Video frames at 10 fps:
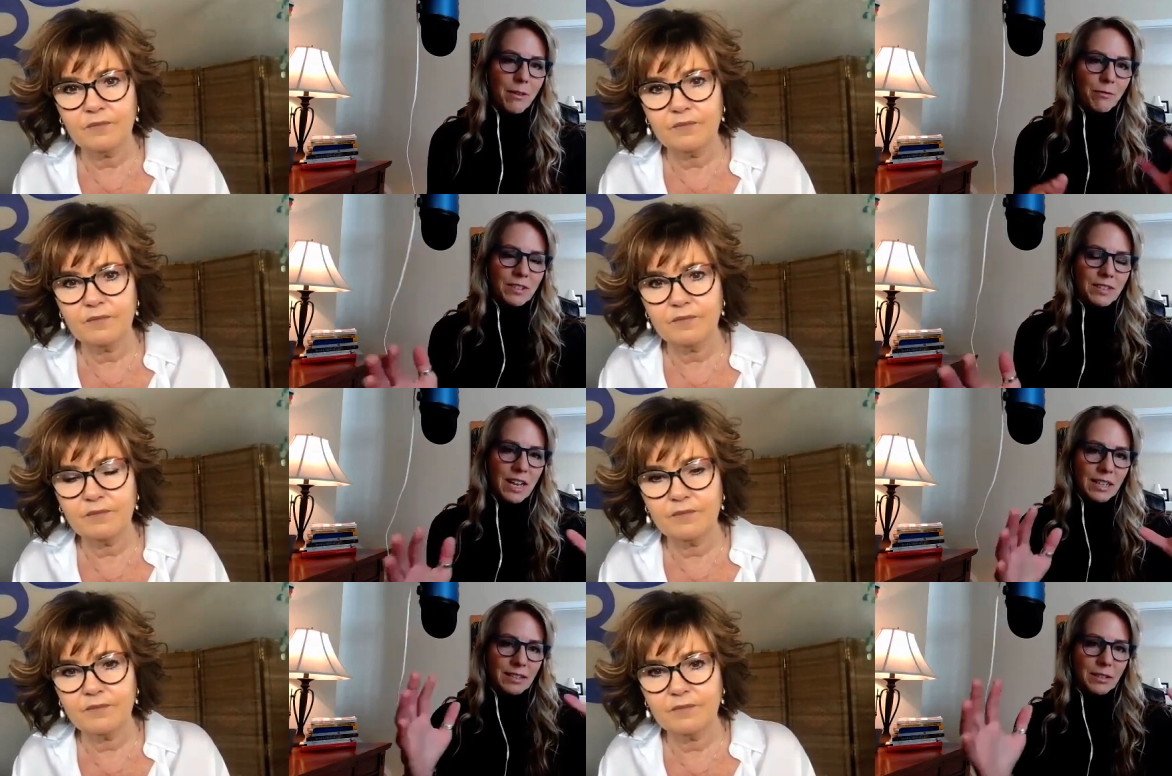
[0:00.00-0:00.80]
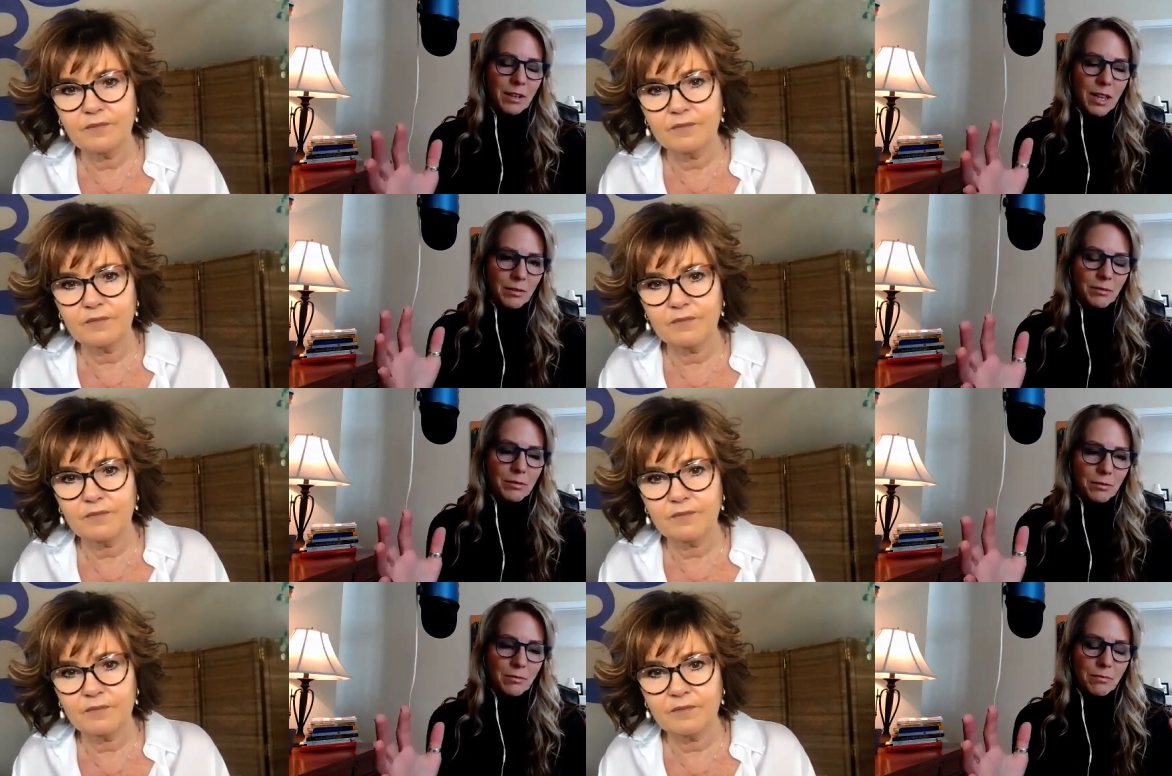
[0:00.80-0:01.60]
Speaker 1: emphasize and
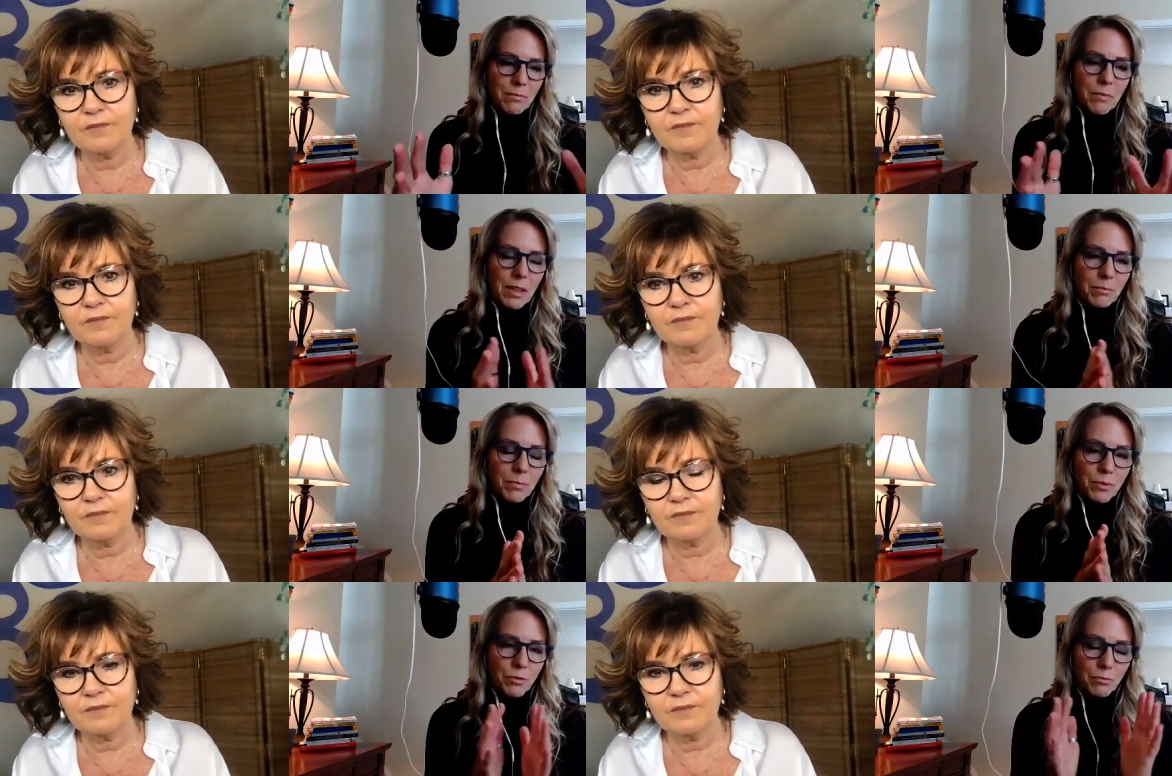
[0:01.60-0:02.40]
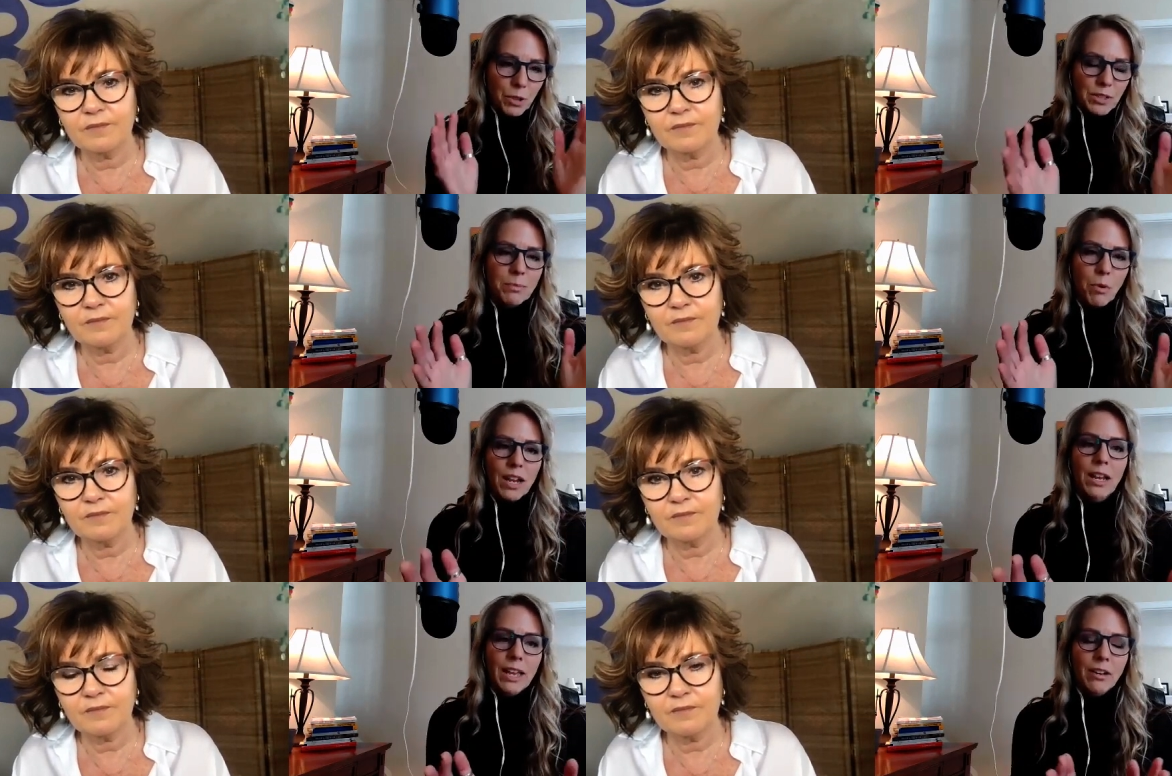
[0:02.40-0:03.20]
and and put a
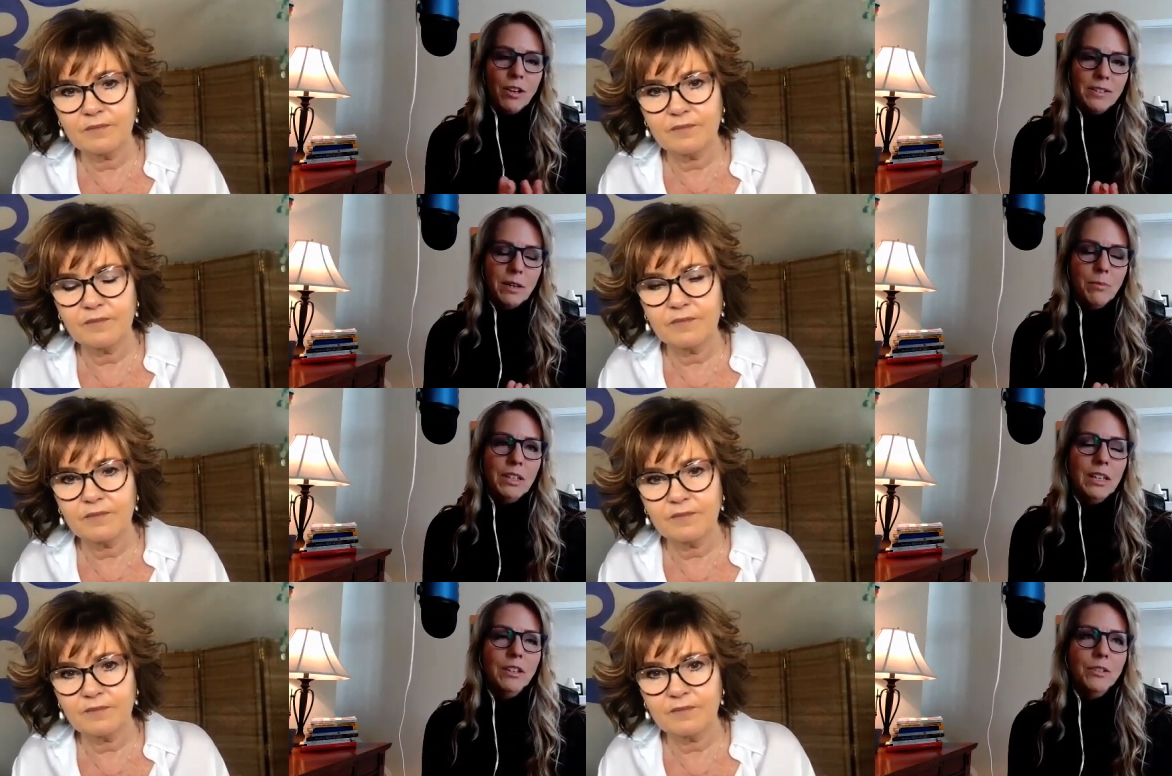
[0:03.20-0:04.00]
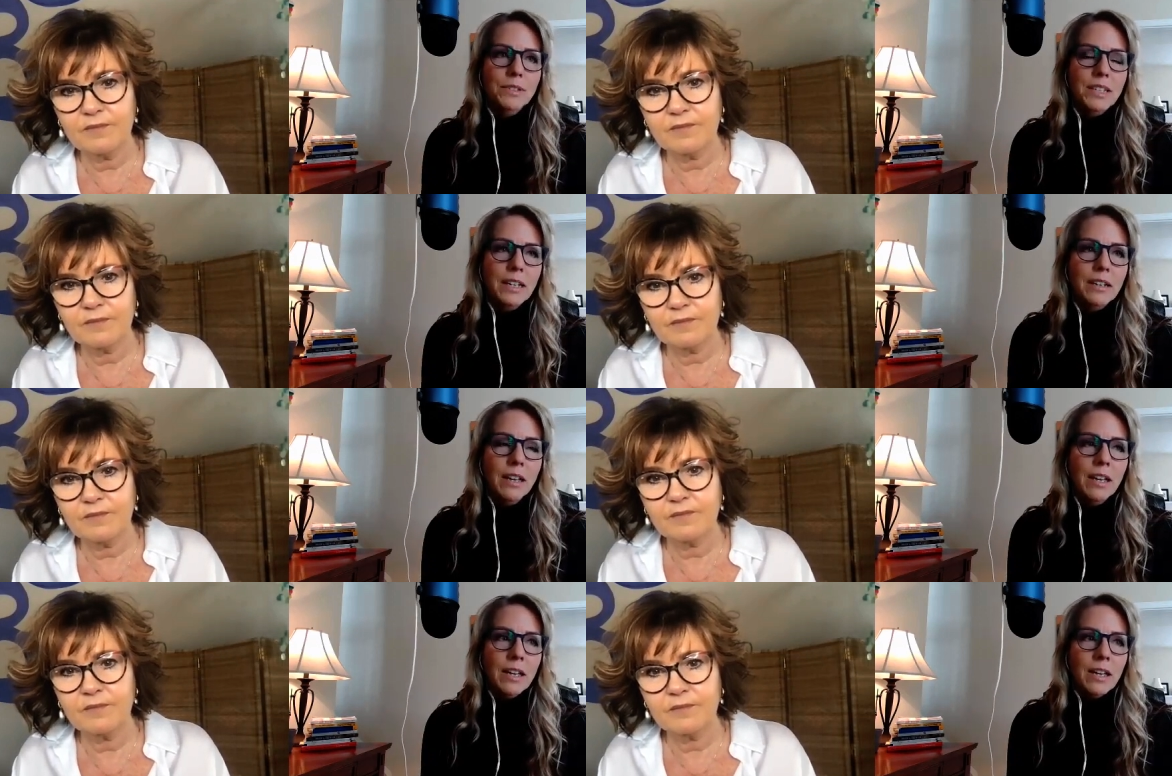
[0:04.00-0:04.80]
spotlight on something that you said
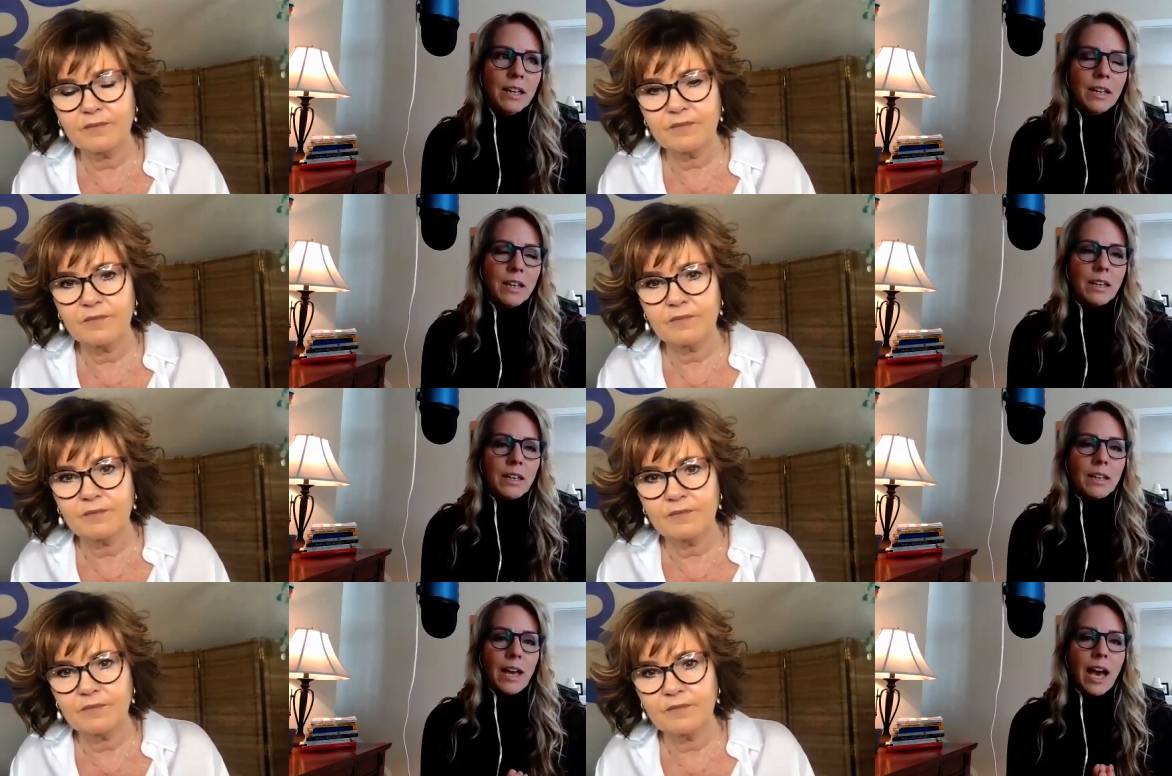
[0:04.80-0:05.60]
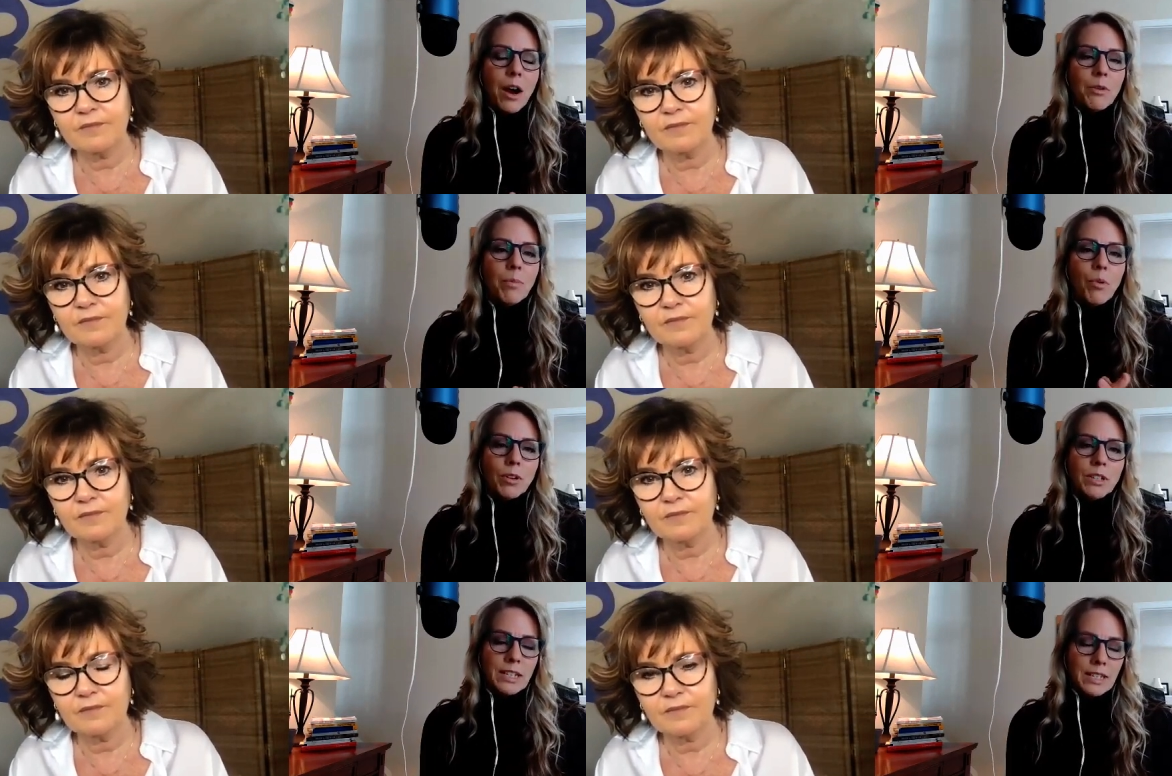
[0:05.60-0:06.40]
how
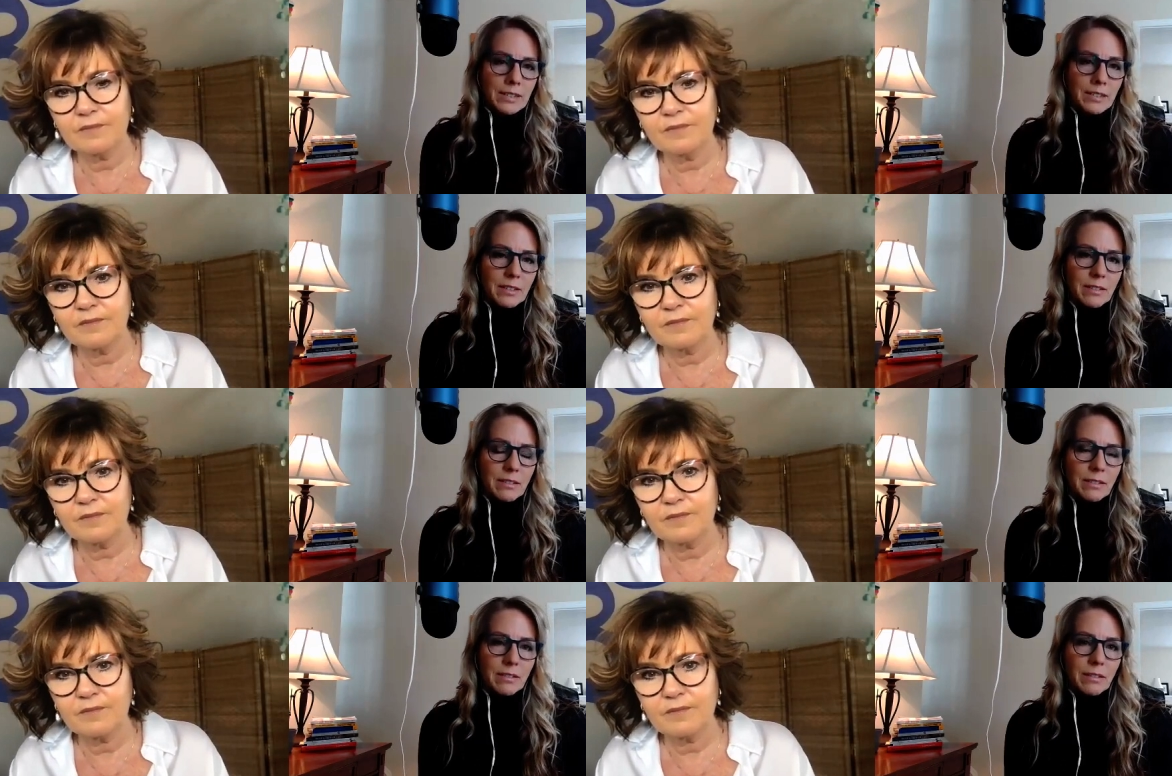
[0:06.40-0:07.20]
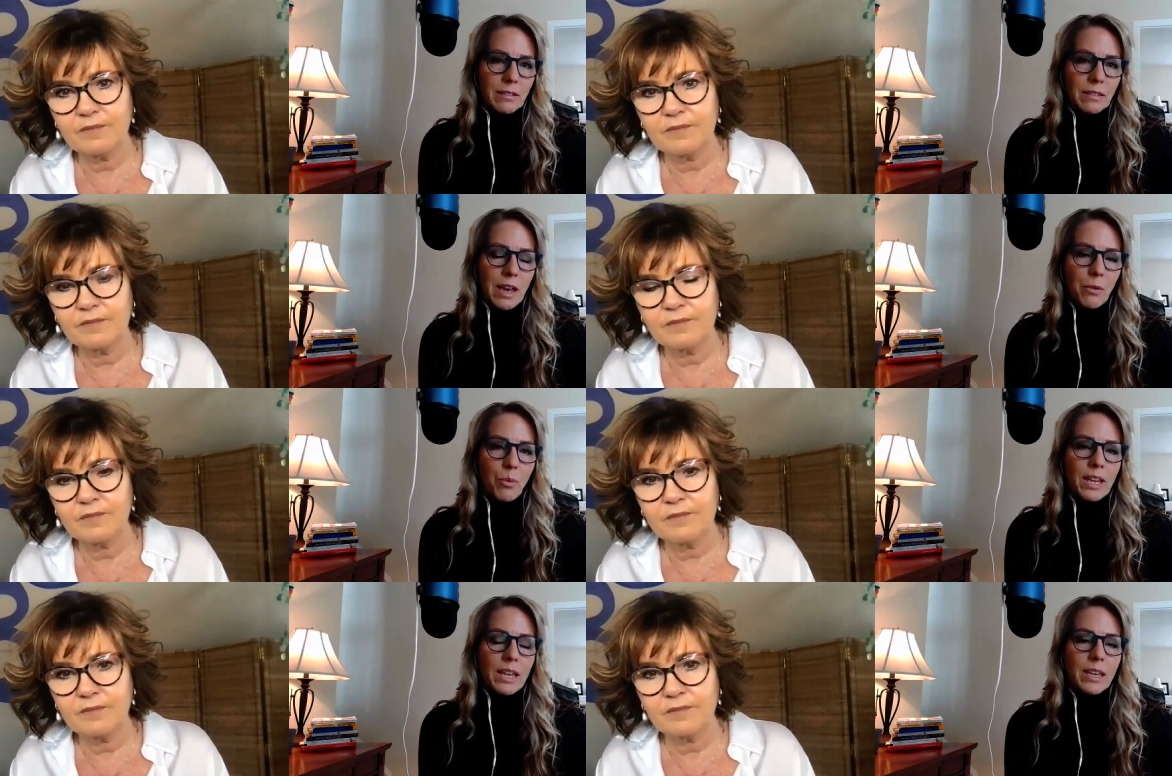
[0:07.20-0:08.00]
important it is that
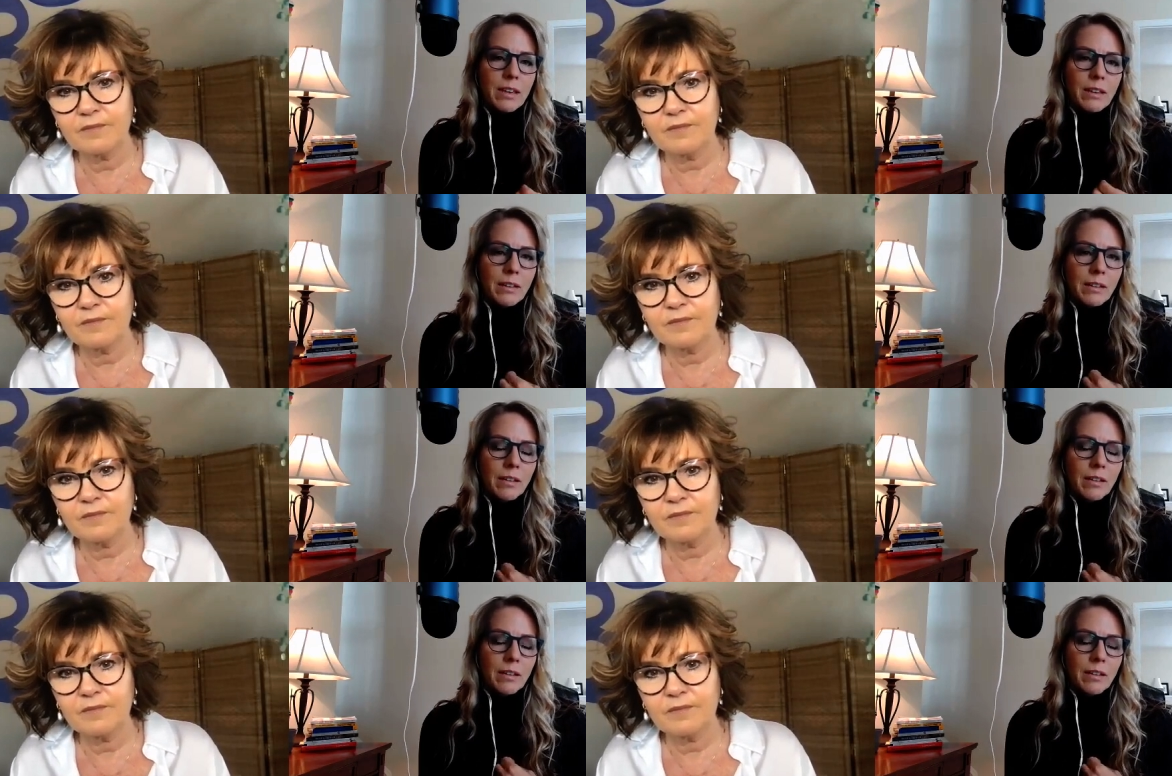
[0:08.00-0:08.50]
we